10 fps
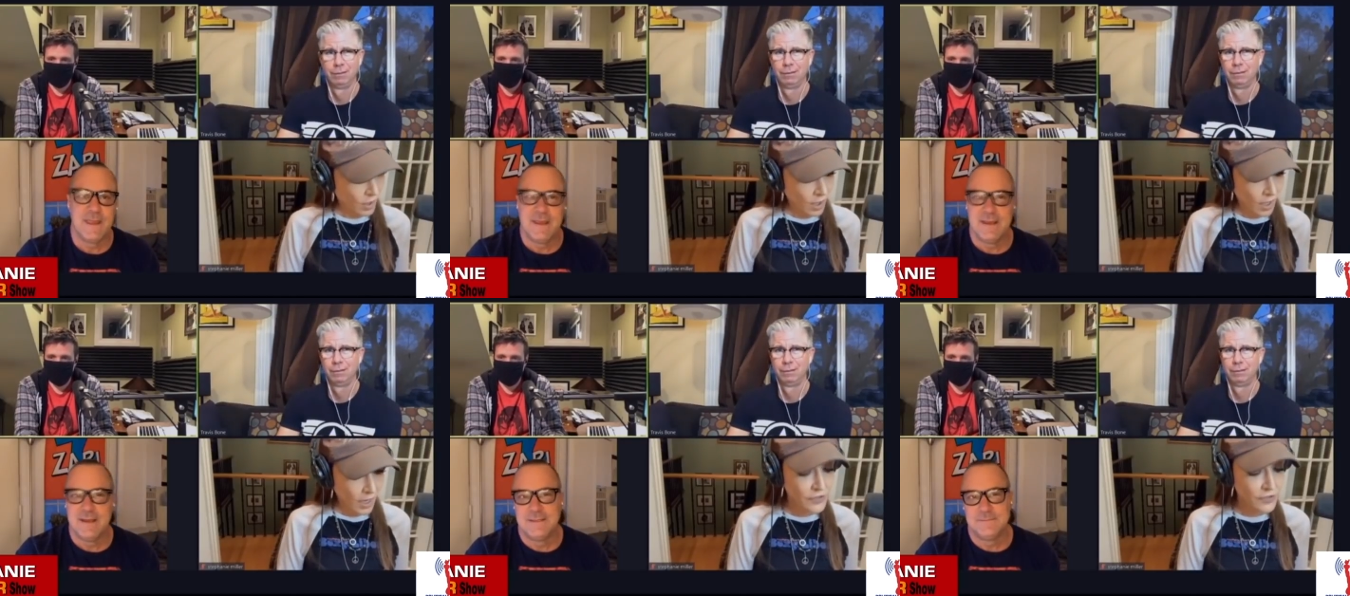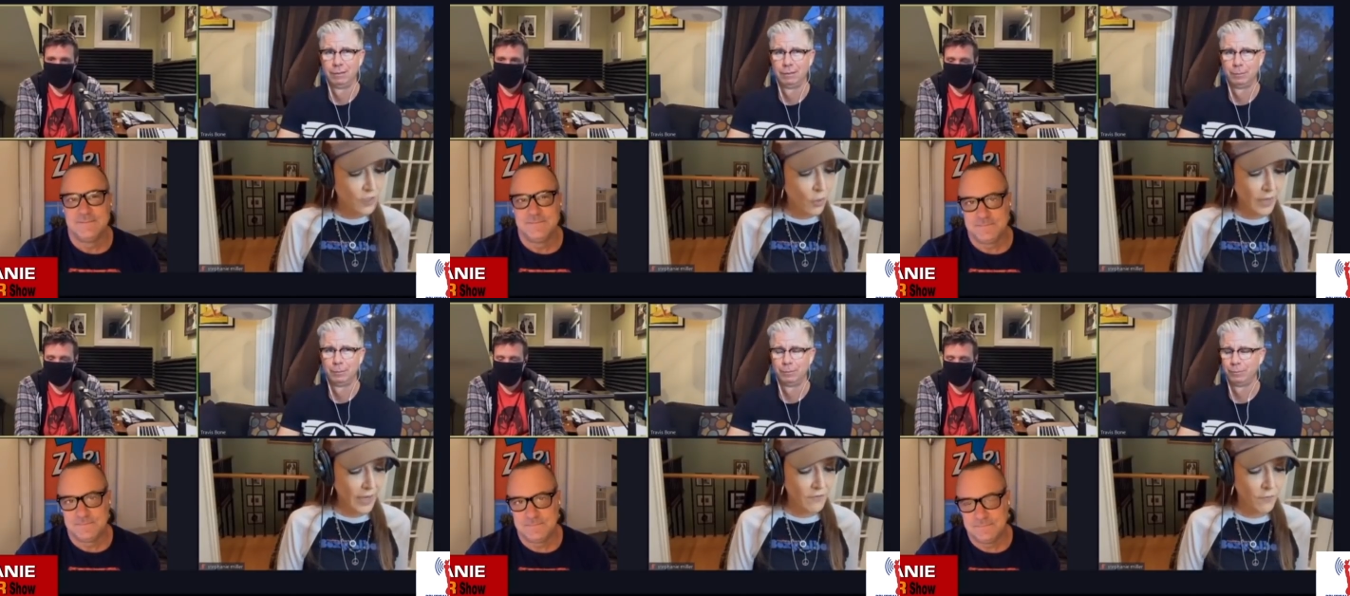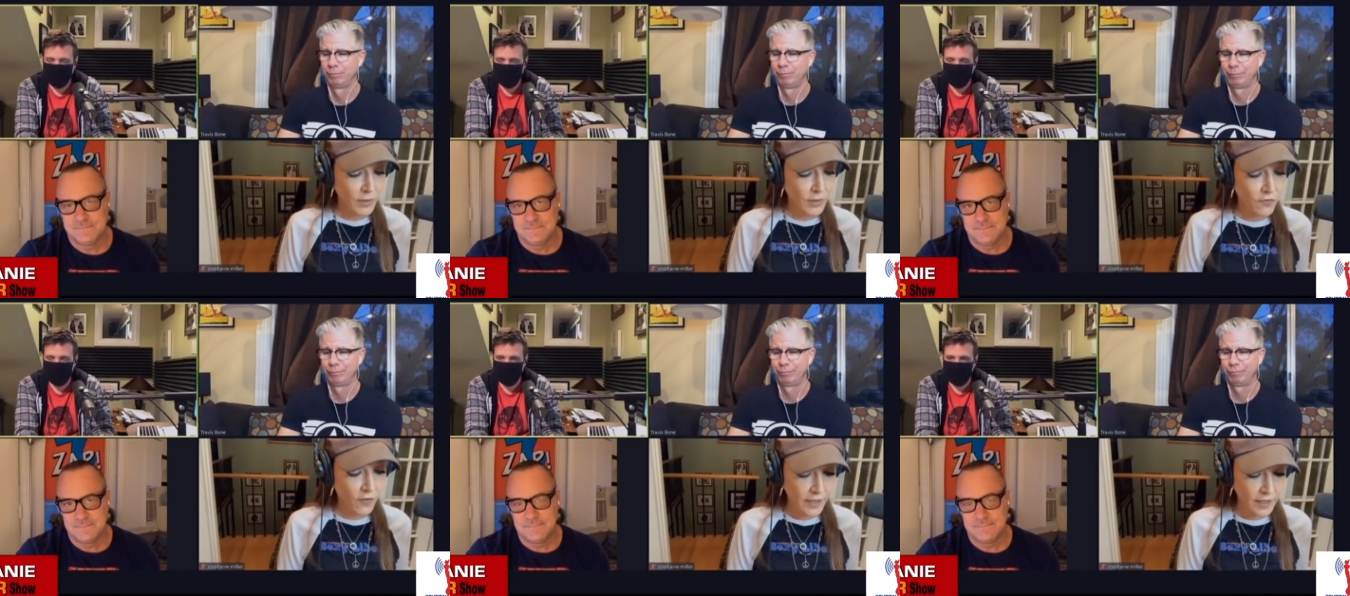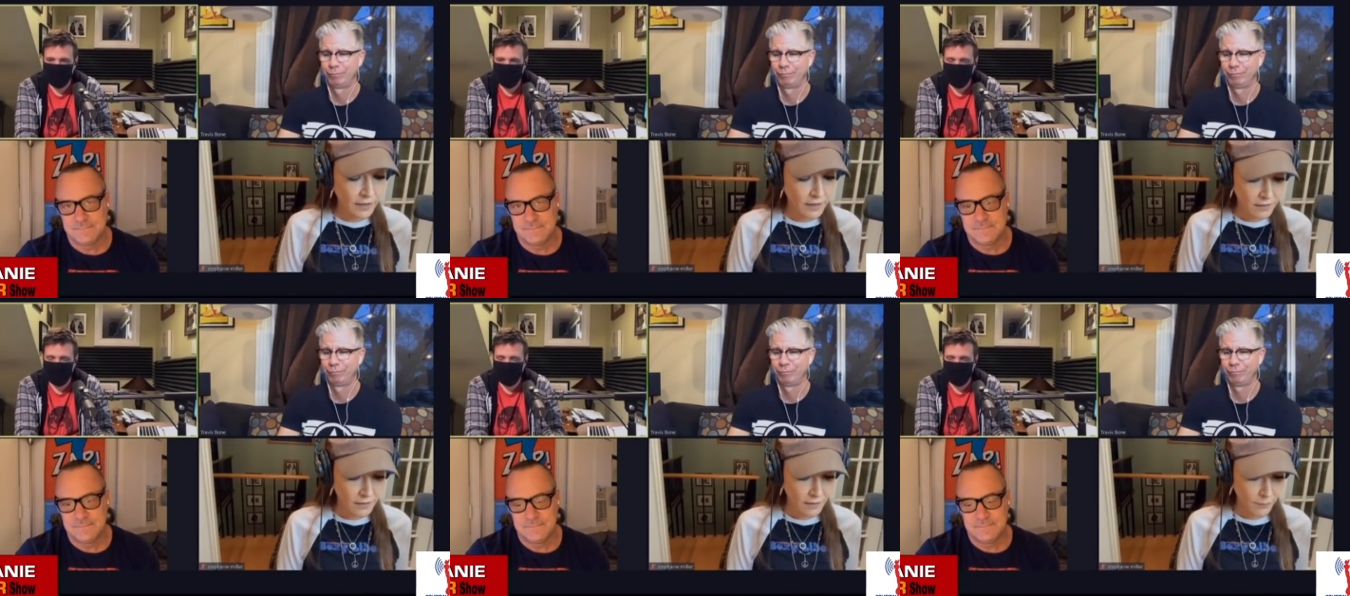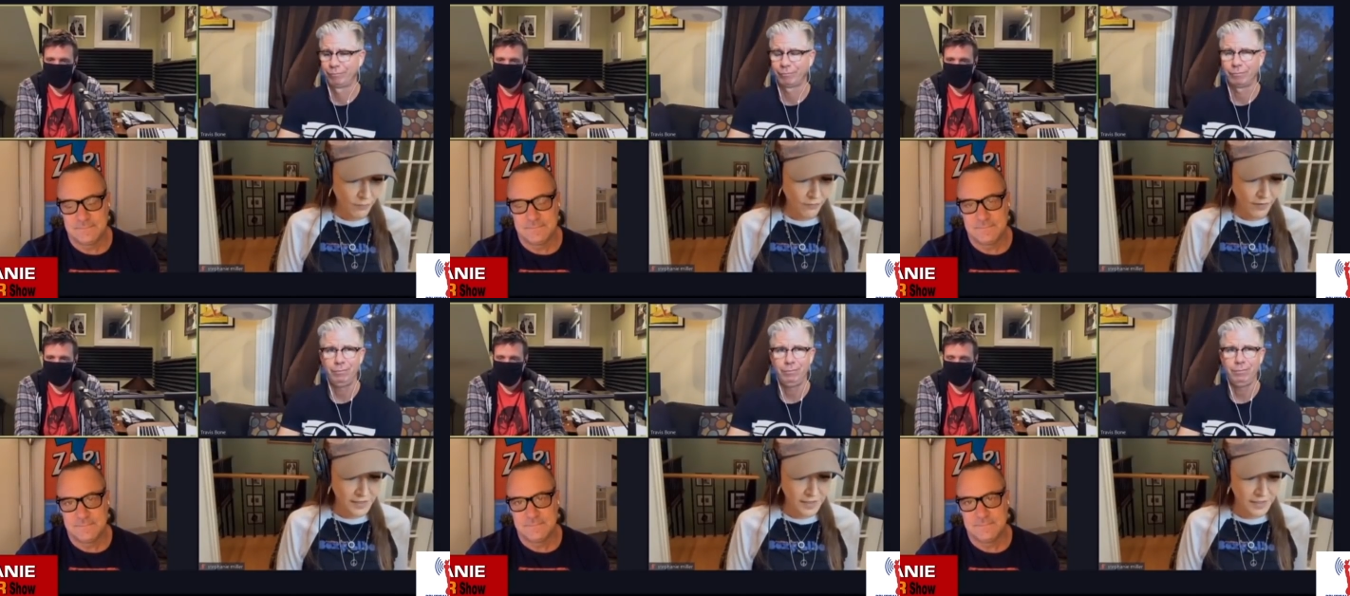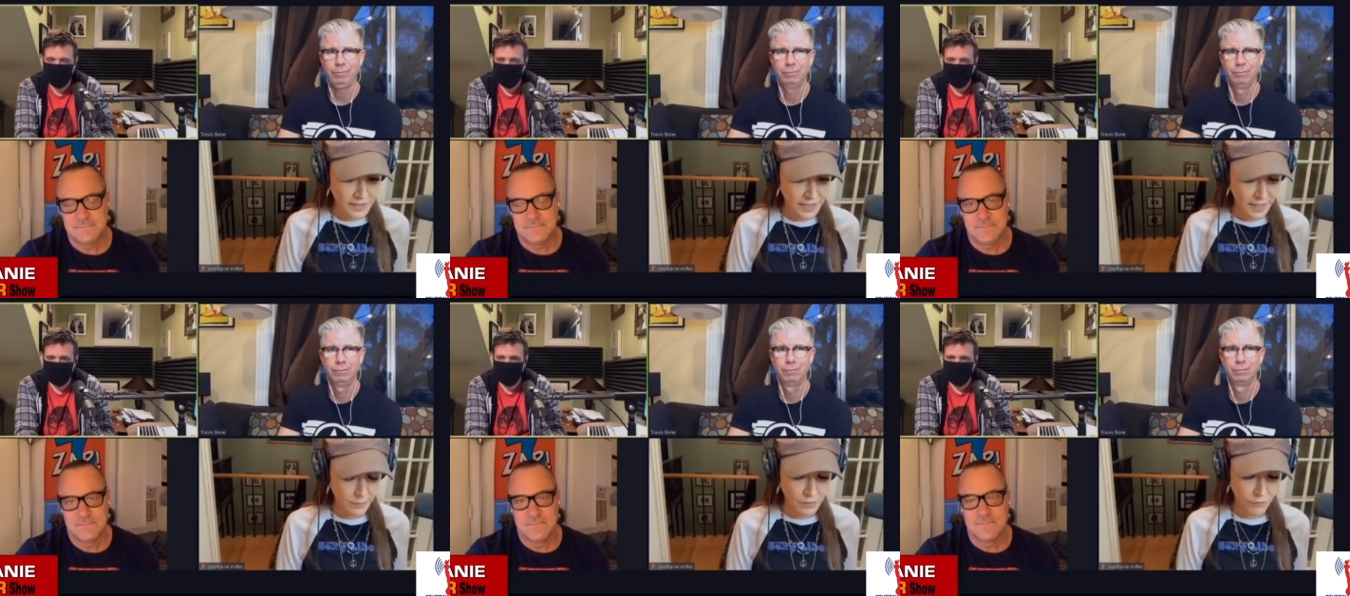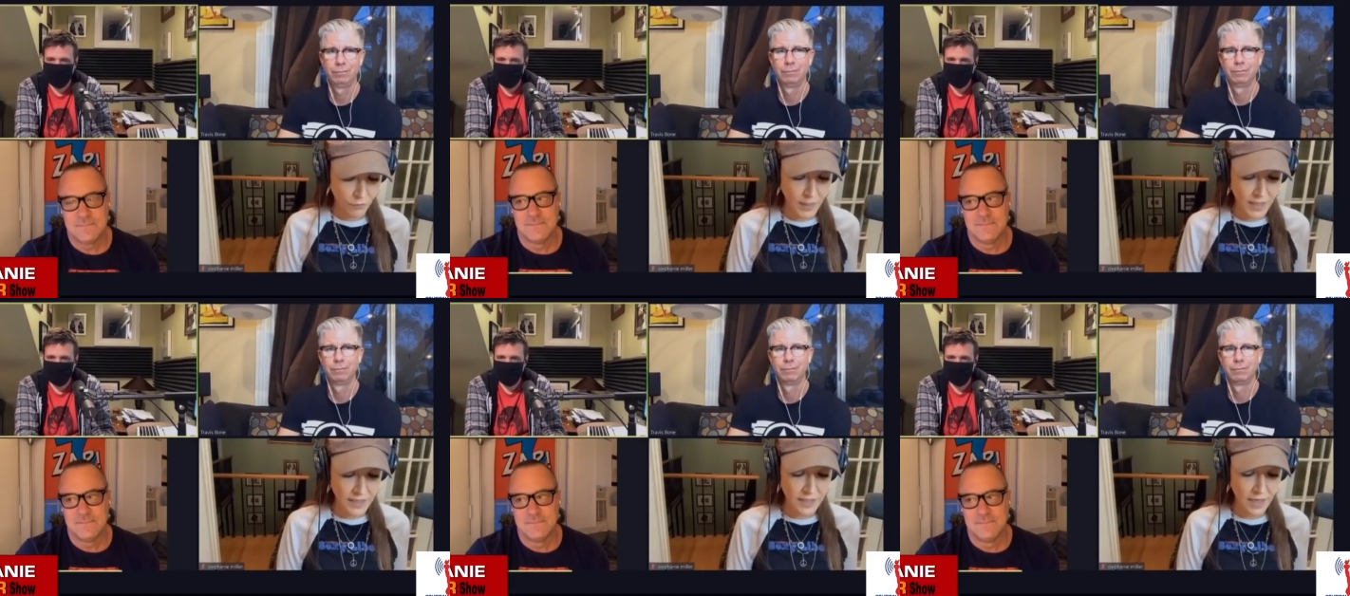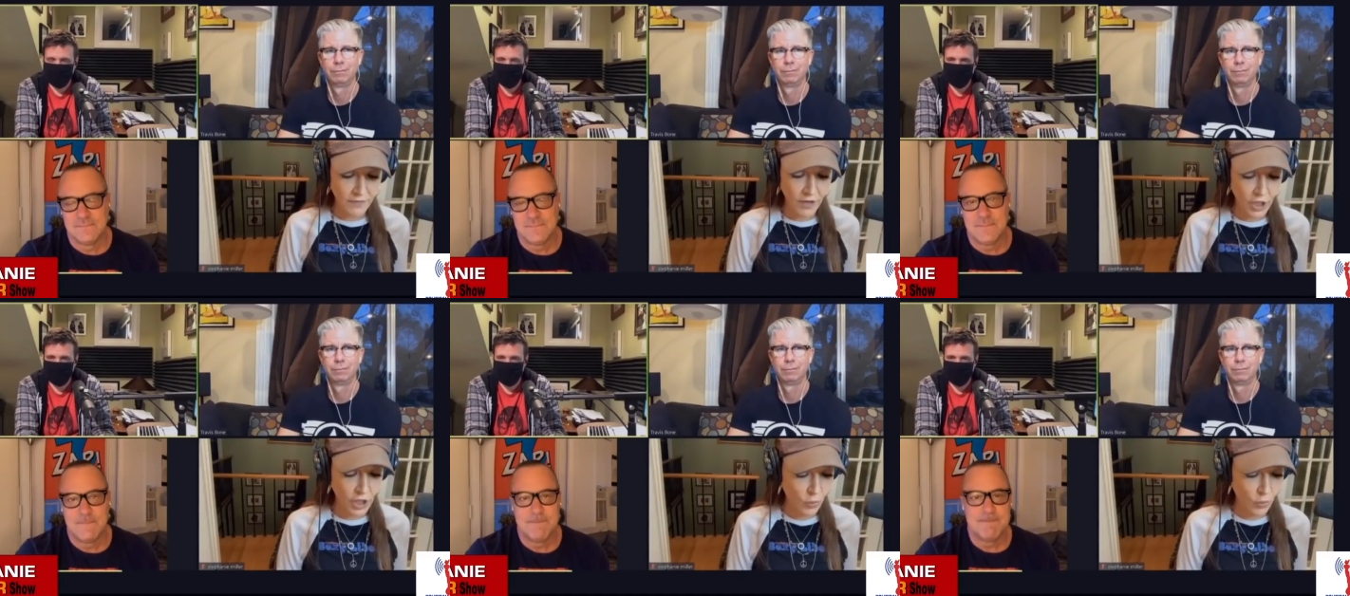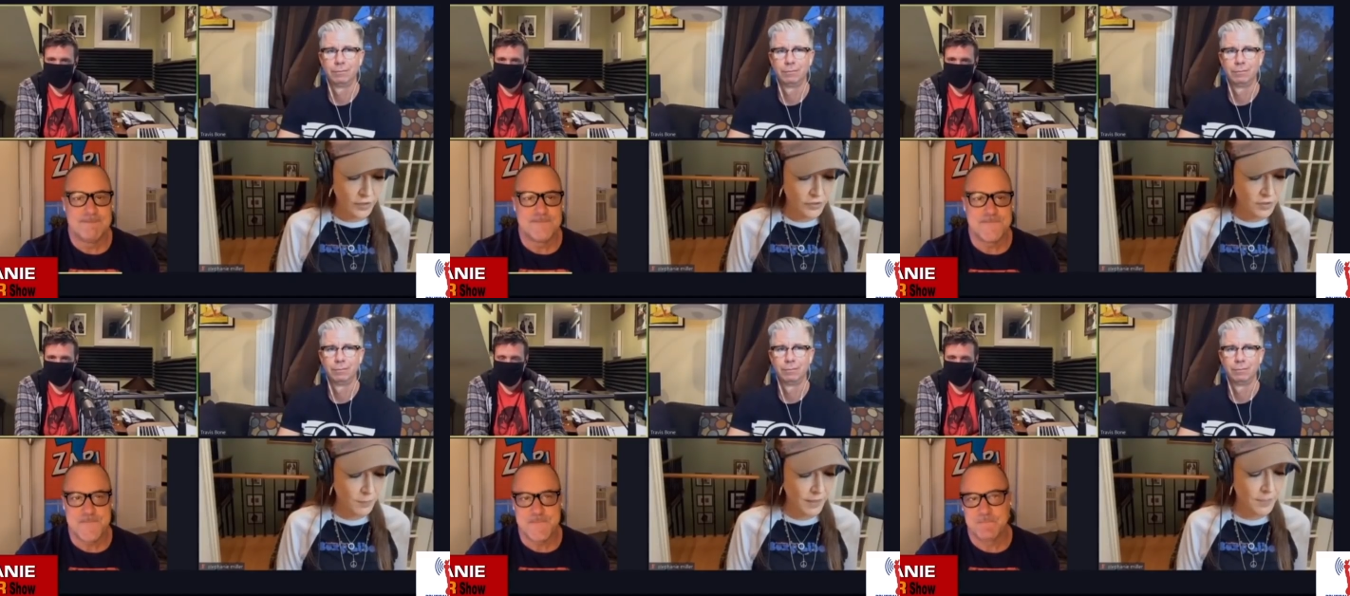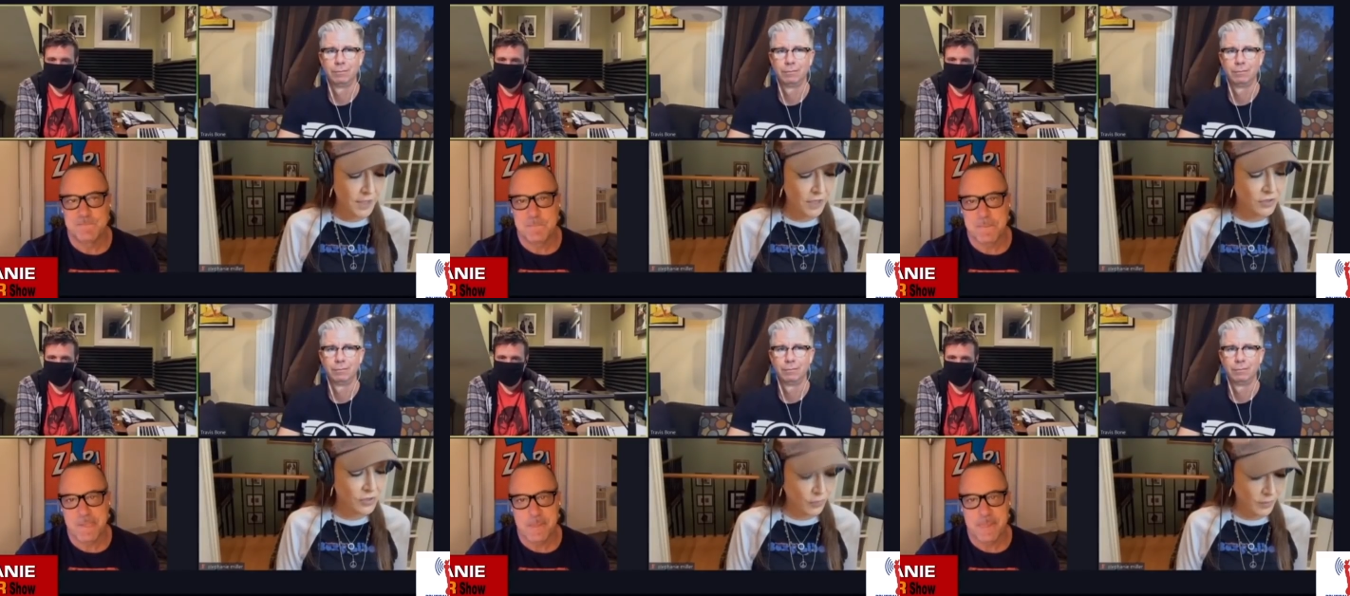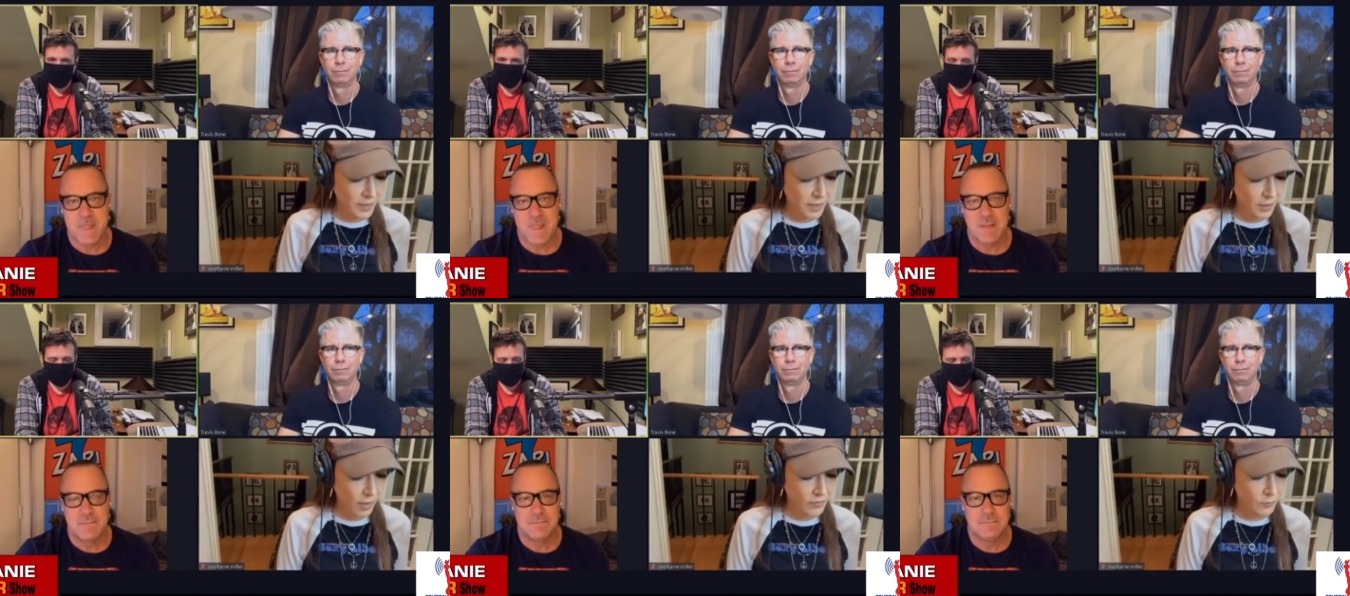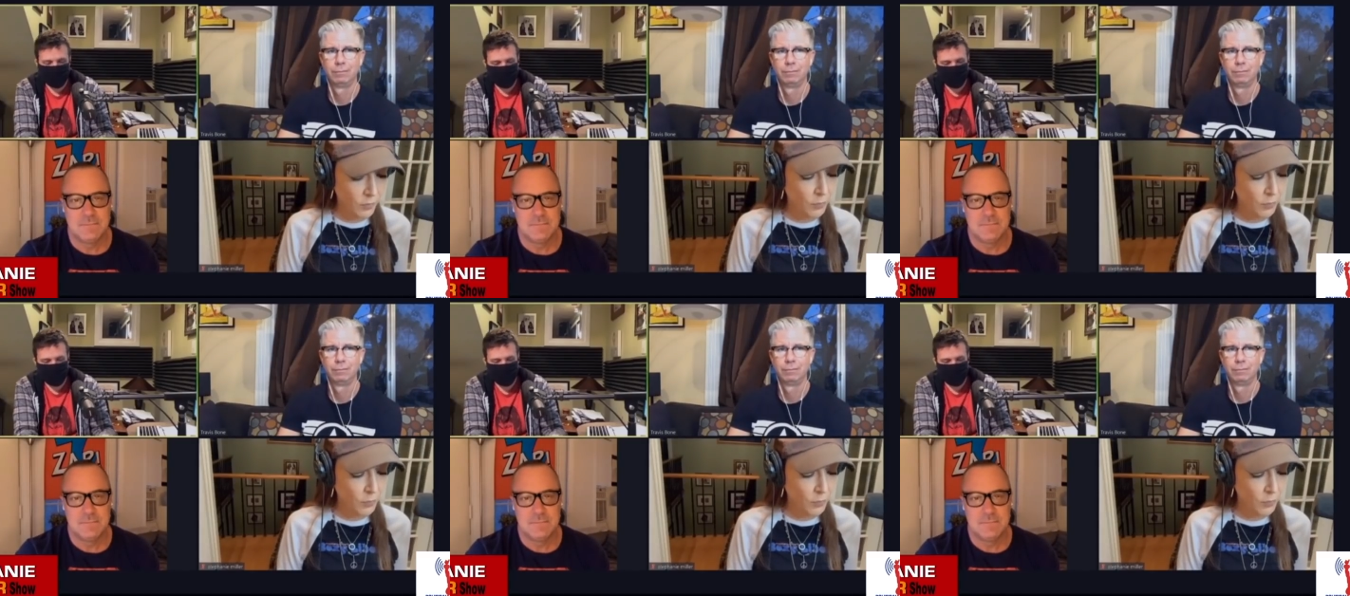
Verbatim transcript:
Speaker 1: I just don't get what's funny about vaccine teams. For me, it's not even mm-hmm. cute. It just makes me extremely uncomfortable.